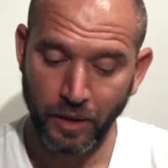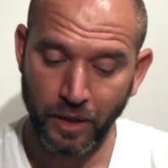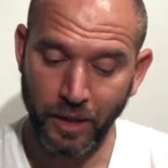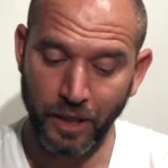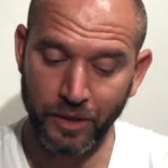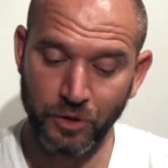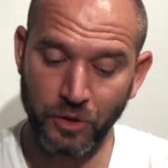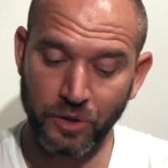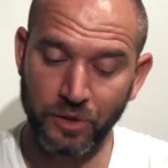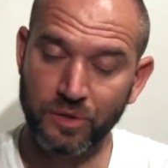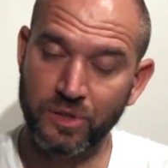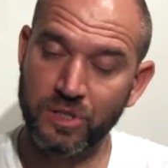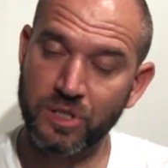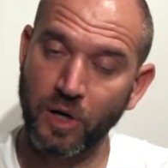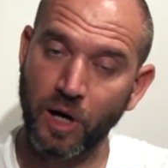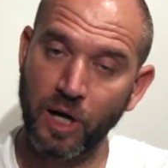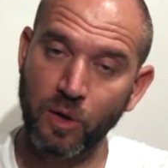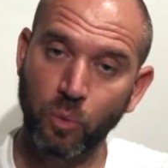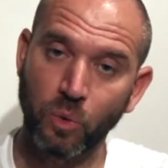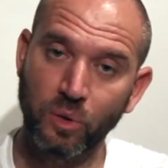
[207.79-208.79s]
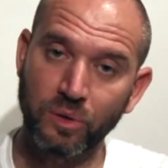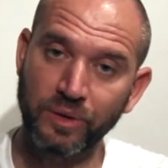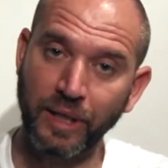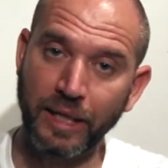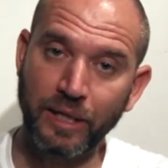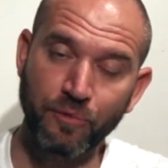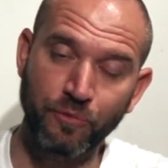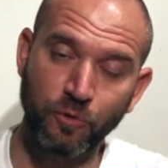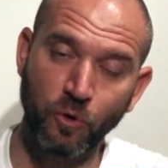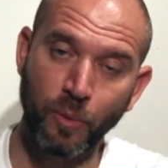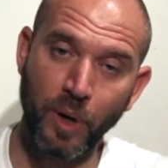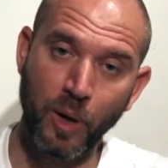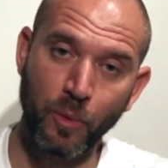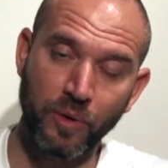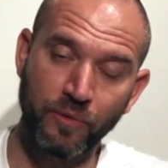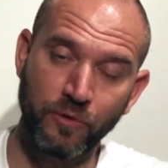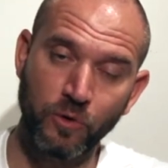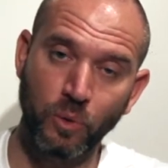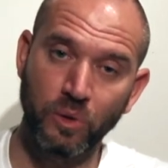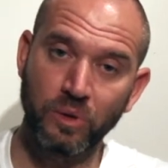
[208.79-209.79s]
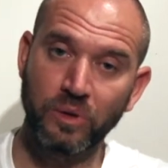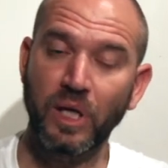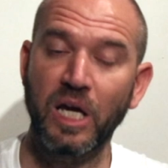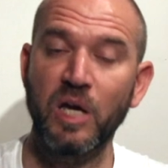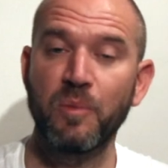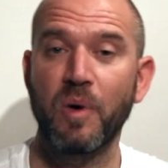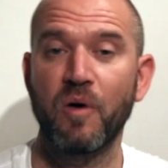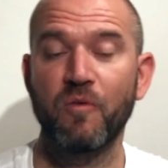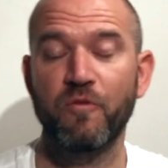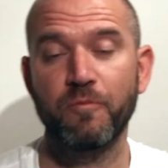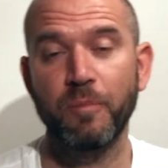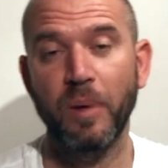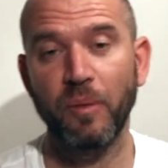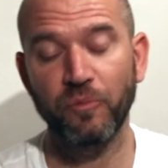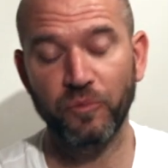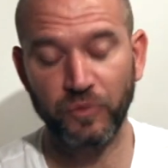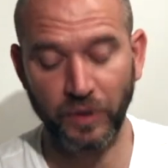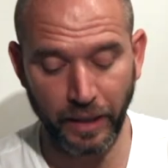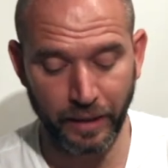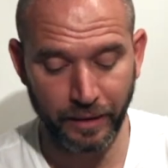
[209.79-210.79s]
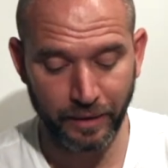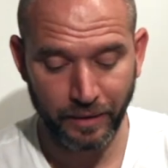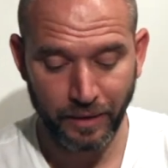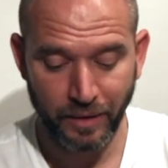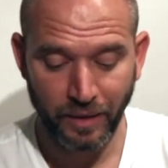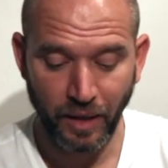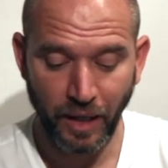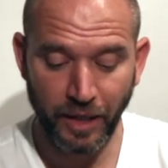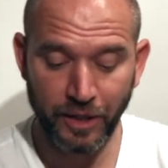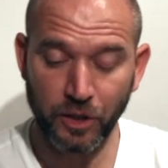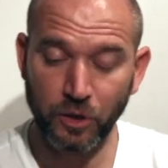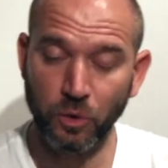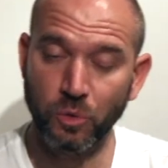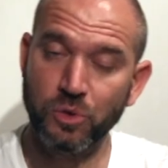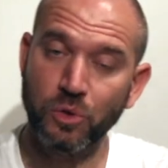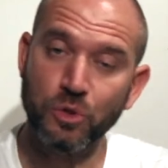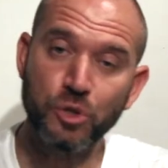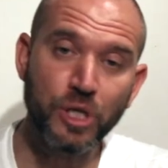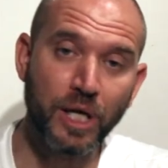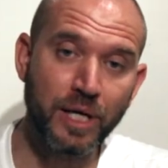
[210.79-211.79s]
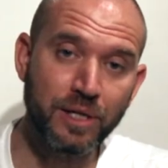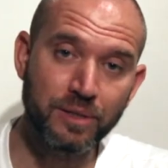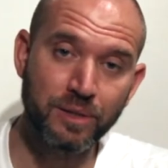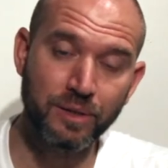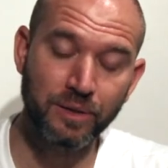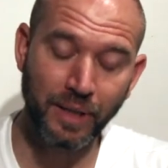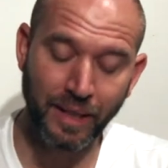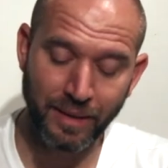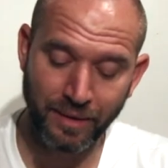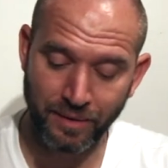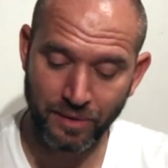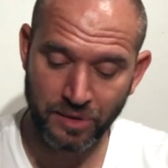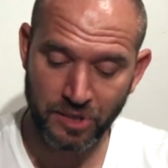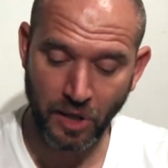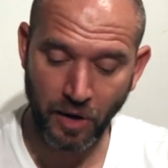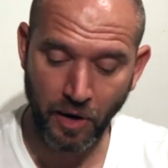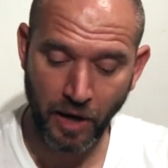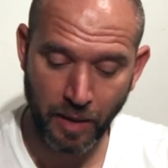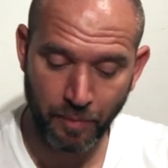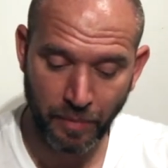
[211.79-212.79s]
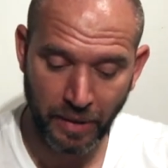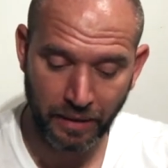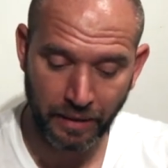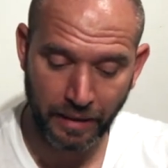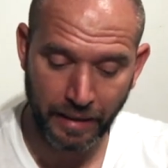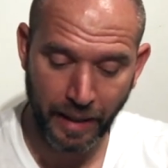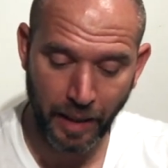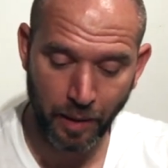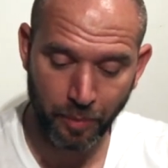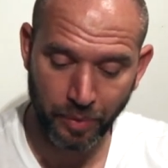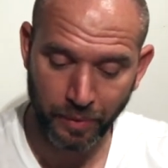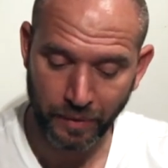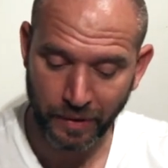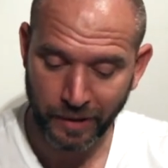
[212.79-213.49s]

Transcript: and you can decide what date format, whether you want day, month, date, and you can also change the date and time in the app.